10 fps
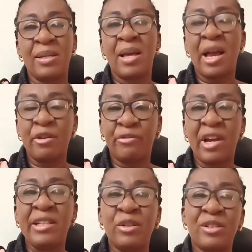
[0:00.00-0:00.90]
and
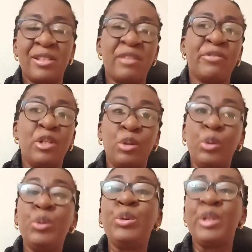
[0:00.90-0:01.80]
find yourself in
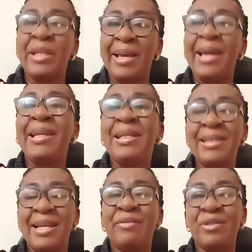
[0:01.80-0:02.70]
good energy
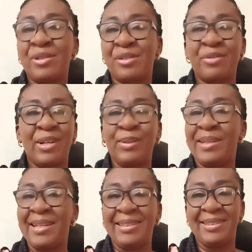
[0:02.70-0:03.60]
levels regularly.